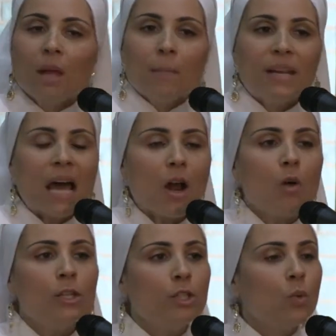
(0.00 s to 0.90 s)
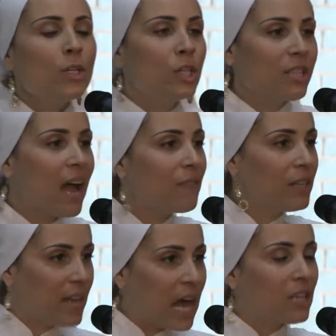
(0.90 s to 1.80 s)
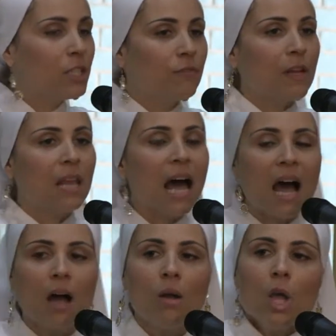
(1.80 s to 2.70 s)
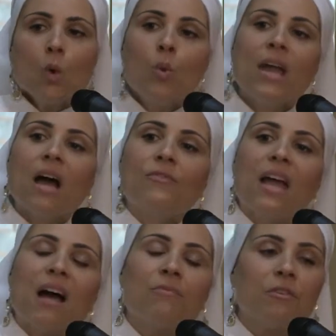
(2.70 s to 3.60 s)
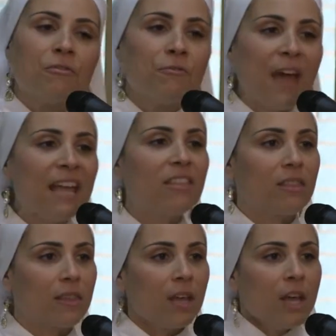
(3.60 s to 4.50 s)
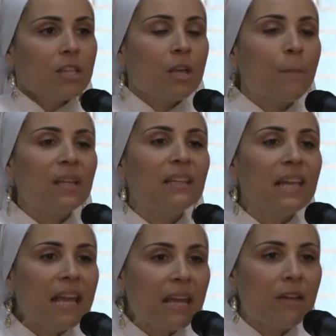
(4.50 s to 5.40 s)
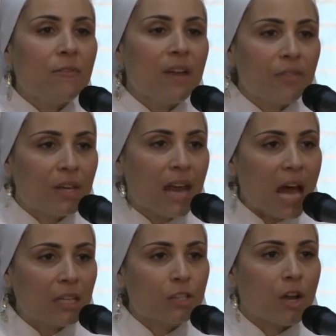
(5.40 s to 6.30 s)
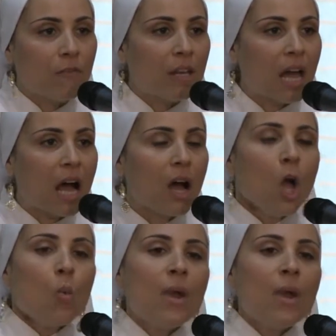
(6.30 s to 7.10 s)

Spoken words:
But not only do we just have the knowledge of Allah, we have to have the faith to believe in the knowledge of Allah.